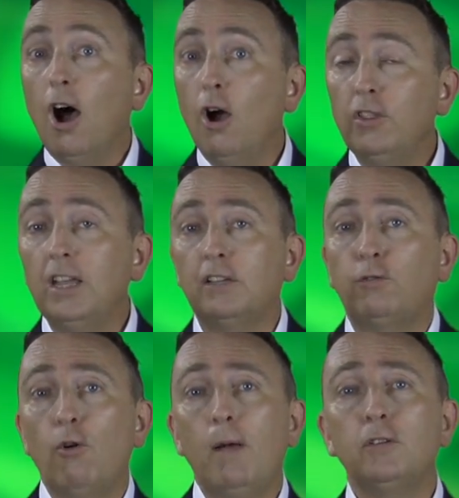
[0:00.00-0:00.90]
Over the
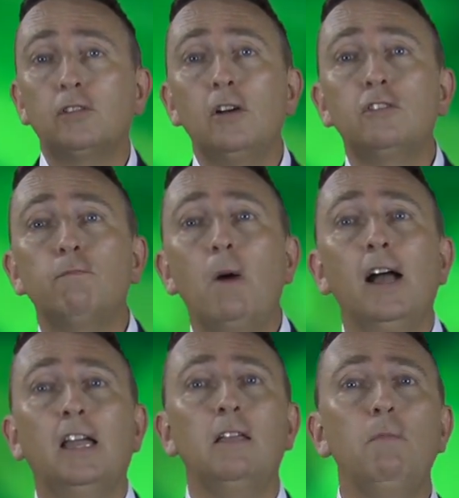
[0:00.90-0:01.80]
next few episodes of
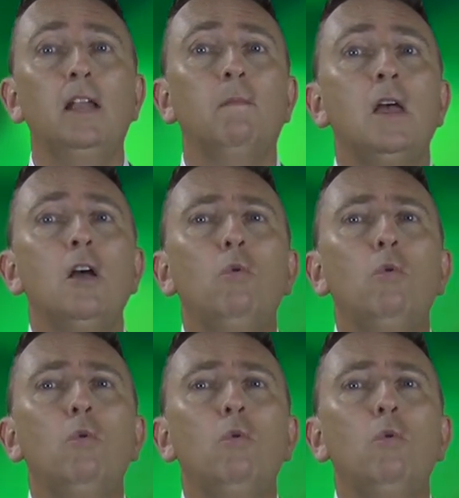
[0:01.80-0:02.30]
Marketing Minute,